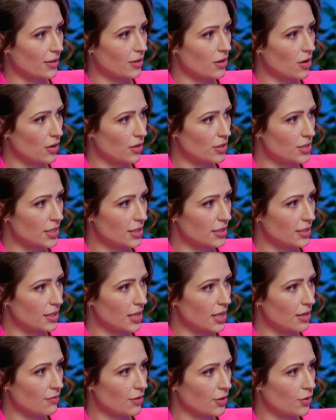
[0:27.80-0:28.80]
garden, and
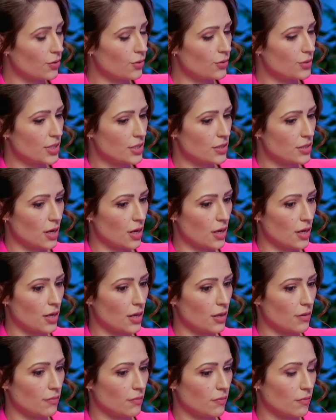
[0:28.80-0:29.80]
he recorded
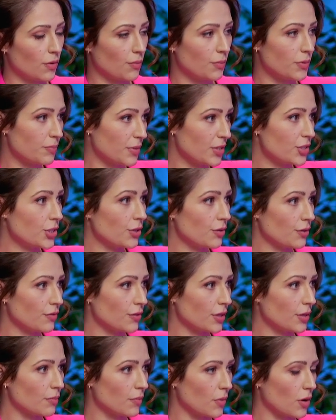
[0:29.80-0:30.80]
her the two of
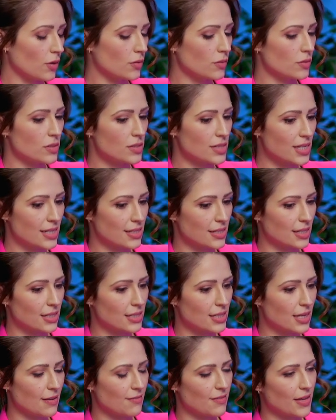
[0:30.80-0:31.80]
them on
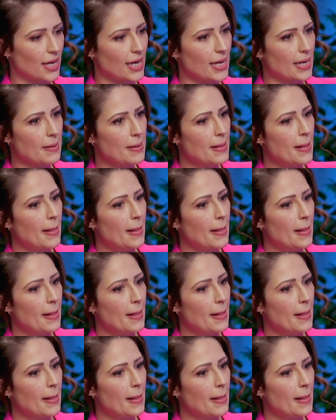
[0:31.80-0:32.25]
CCTV.